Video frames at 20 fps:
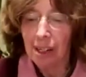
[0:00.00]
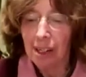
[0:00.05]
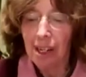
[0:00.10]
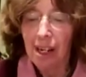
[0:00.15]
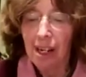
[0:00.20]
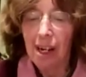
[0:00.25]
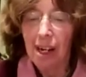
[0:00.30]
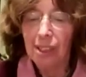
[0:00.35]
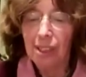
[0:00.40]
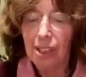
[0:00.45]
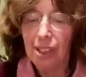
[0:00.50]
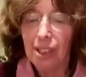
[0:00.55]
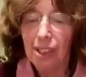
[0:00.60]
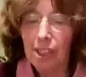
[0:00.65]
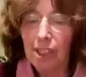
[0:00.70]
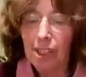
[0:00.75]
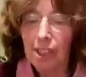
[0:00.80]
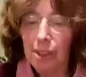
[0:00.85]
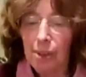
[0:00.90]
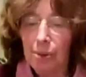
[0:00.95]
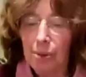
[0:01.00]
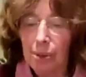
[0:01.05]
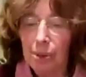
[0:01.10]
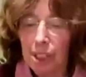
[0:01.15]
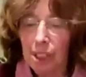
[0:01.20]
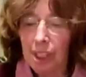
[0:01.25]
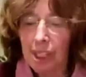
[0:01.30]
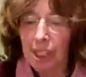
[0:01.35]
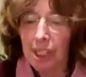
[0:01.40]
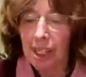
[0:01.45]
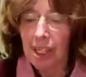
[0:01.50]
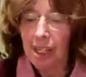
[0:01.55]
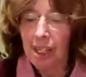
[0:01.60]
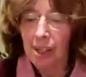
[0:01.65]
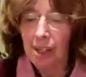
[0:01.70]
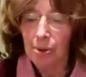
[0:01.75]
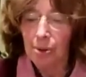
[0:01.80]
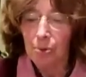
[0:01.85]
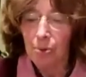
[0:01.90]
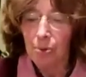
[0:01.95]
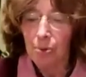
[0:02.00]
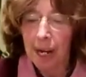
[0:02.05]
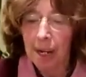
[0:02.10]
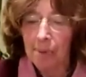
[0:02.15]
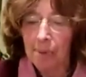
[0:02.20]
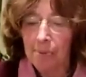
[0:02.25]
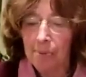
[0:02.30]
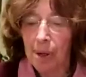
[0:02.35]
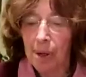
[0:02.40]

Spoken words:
until you see the rainbow